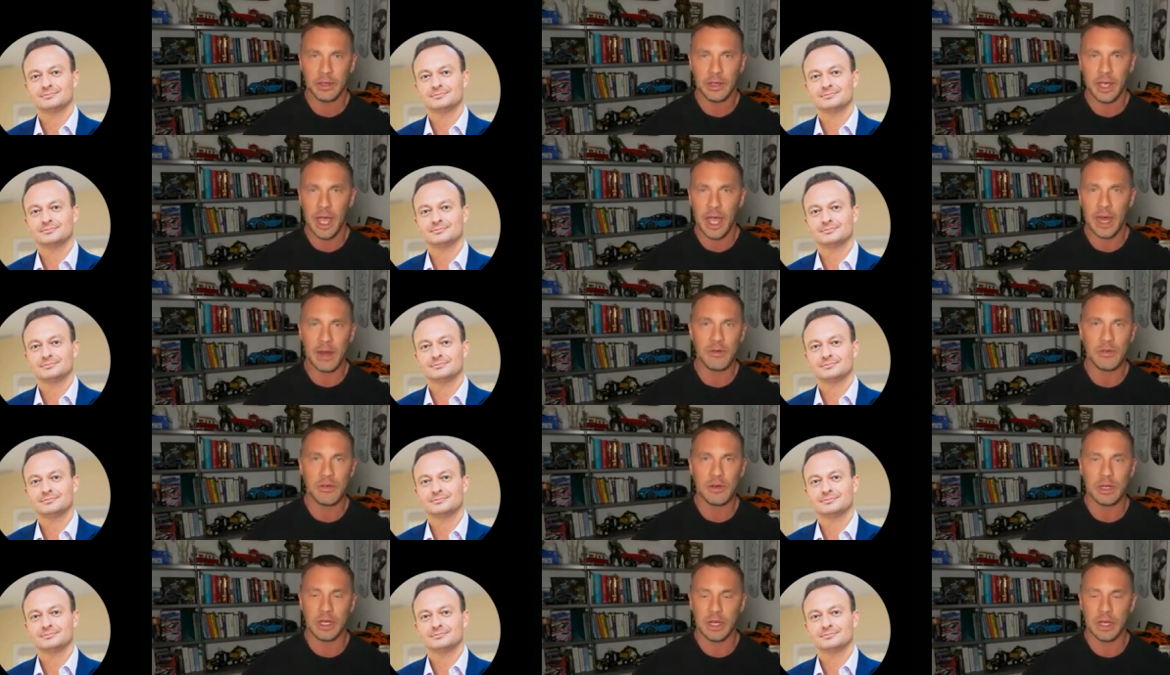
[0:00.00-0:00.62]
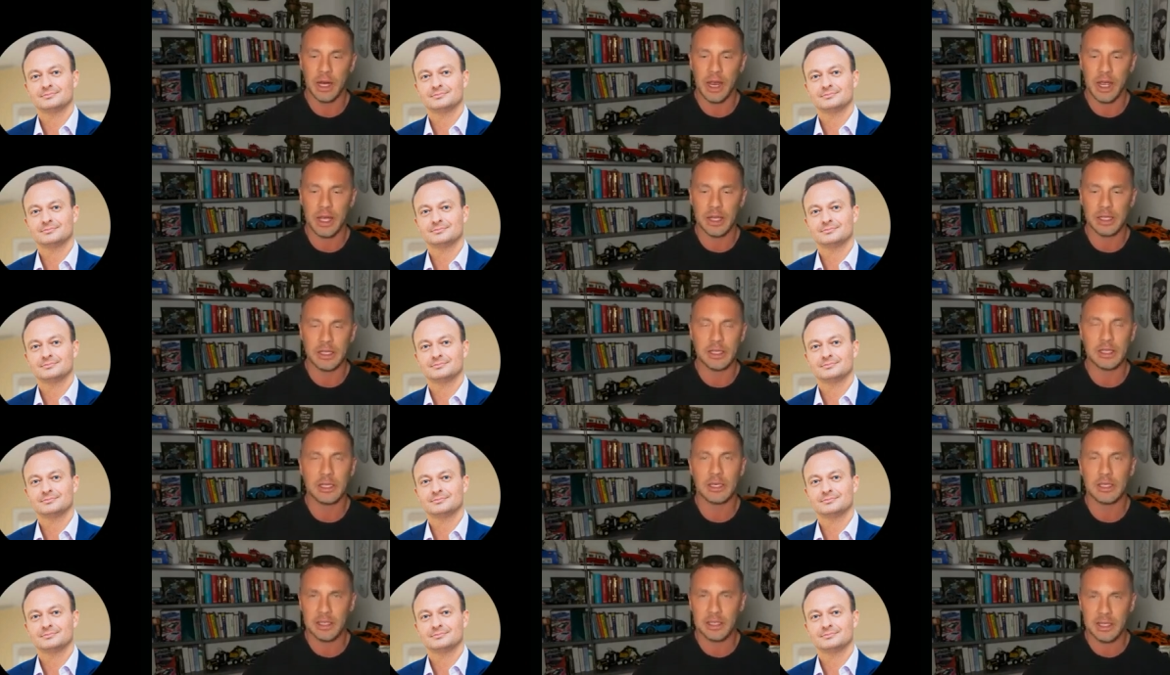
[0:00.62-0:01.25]
Speaker 1: Any root
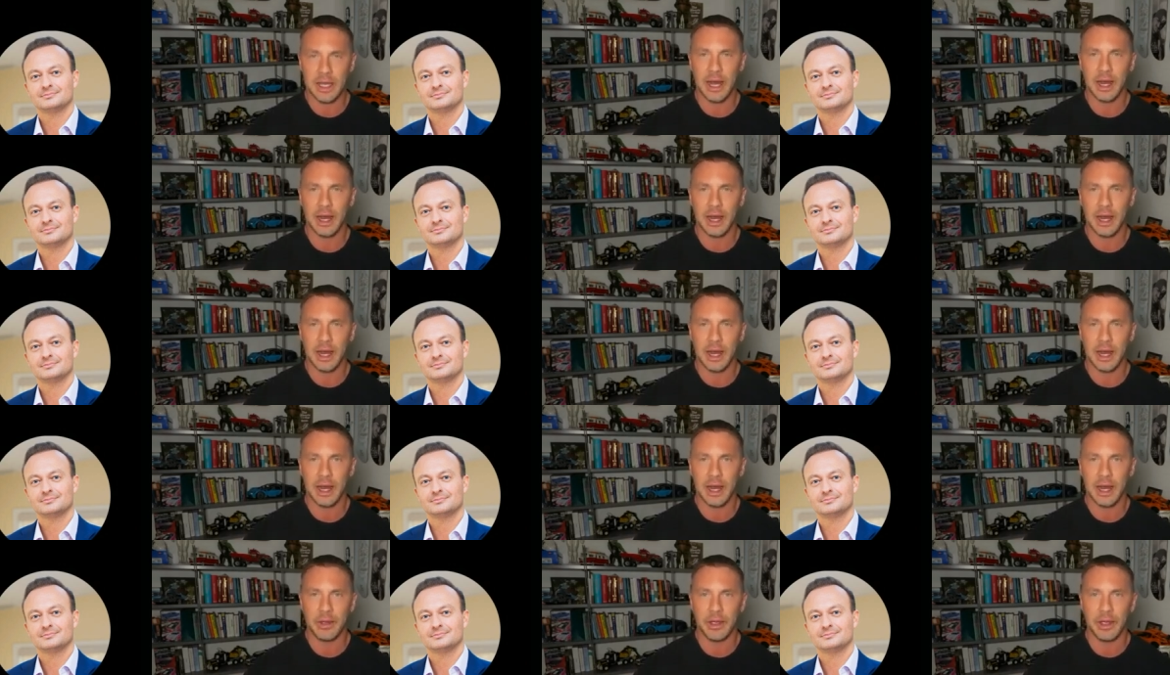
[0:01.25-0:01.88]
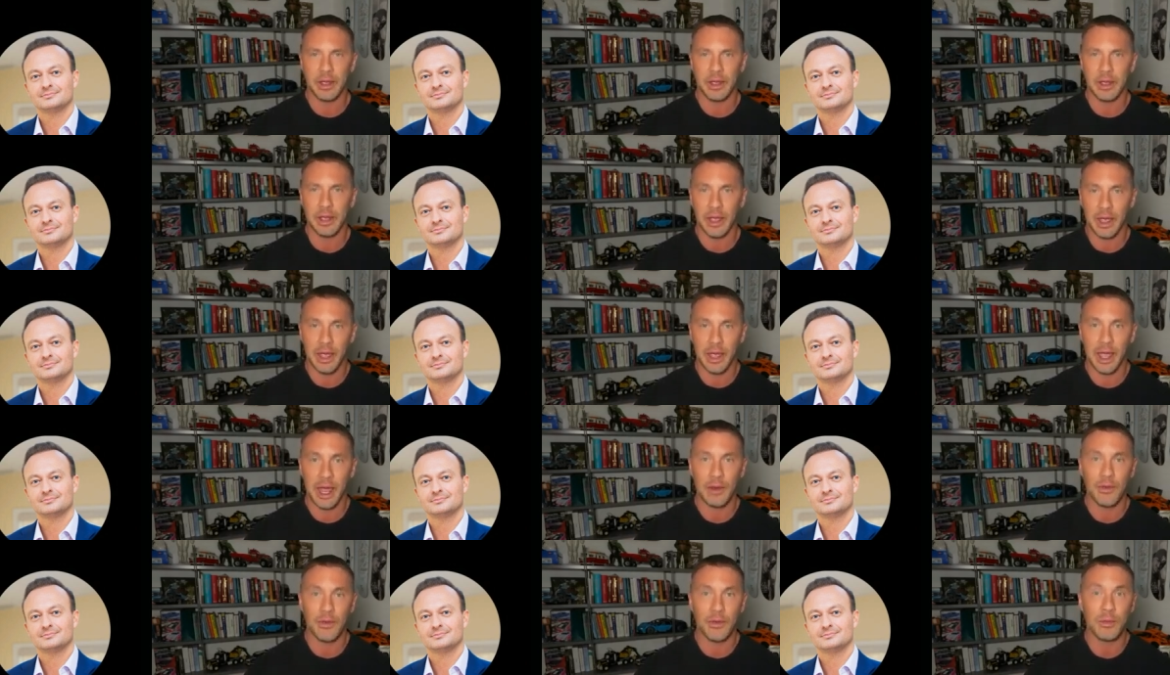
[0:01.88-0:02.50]
canals? Stand up.
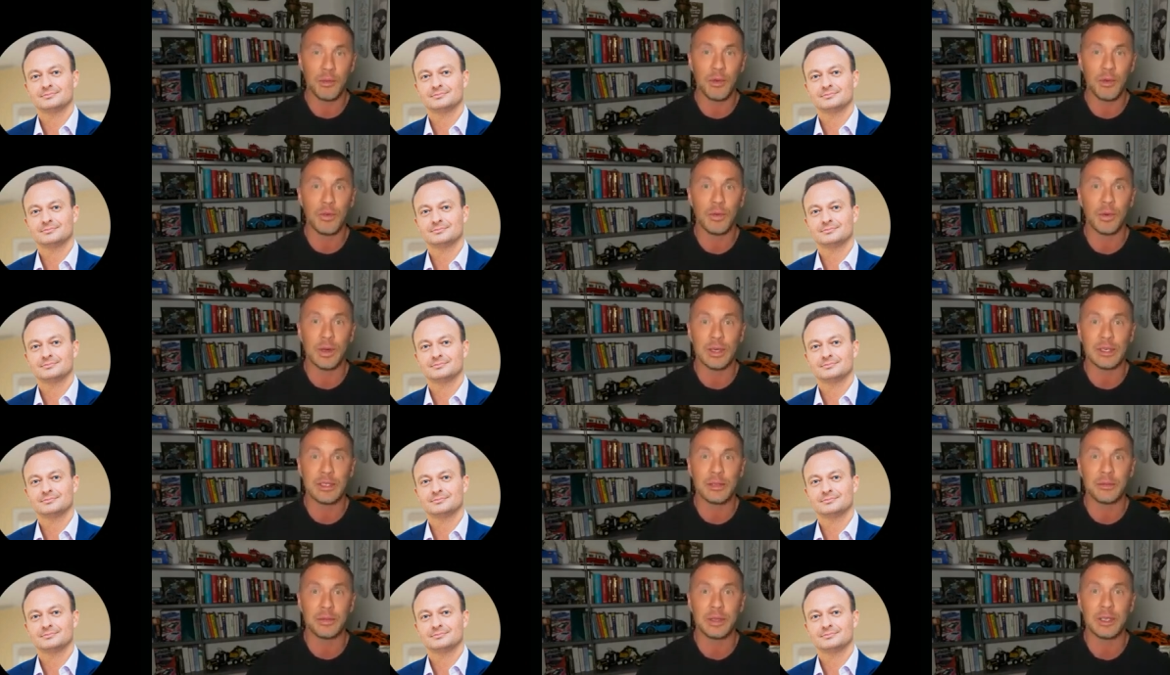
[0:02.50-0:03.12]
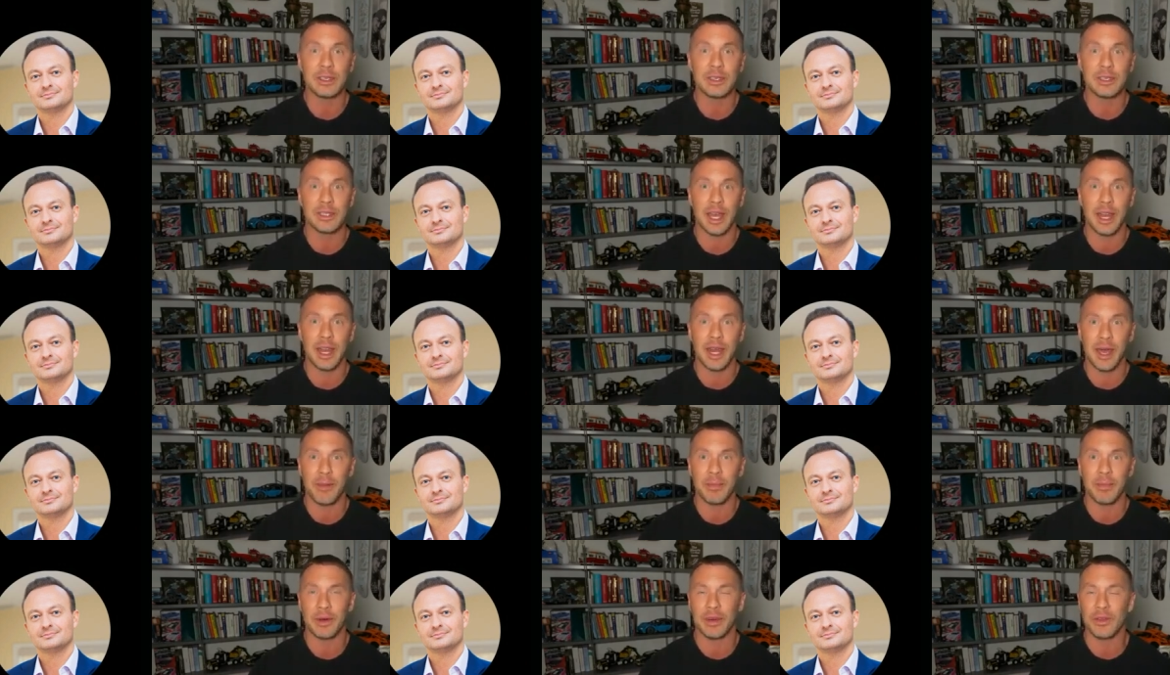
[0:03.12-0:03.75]
Any removed wisdom teeth?
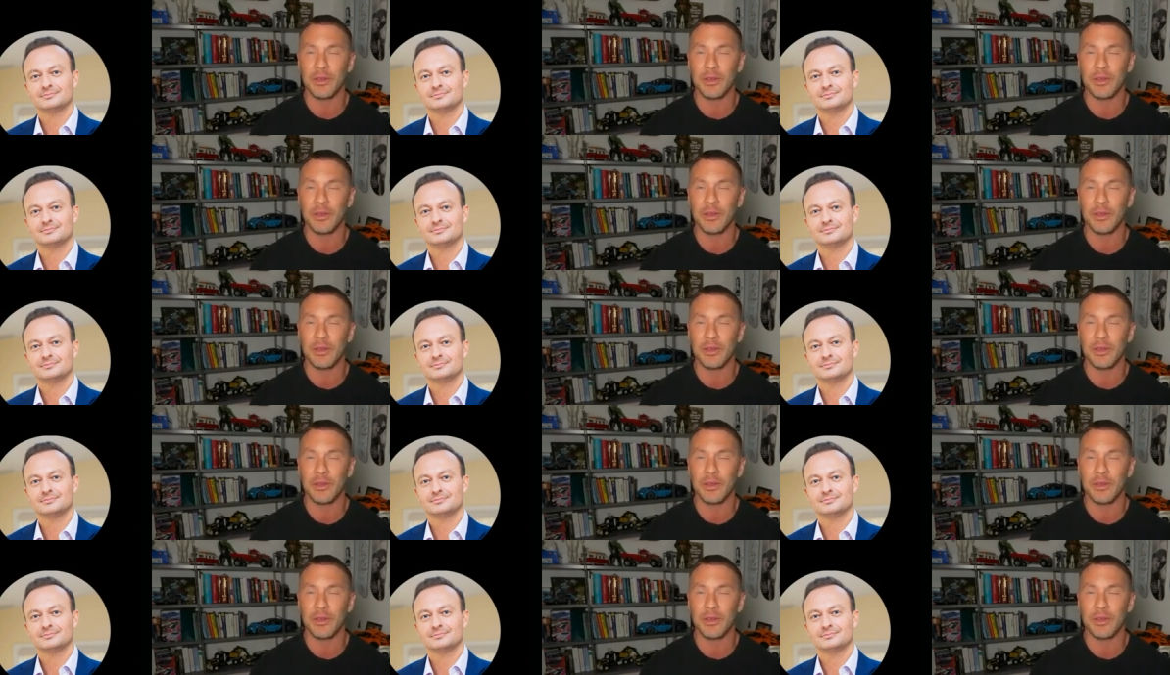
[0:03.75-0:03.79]
Stand up. And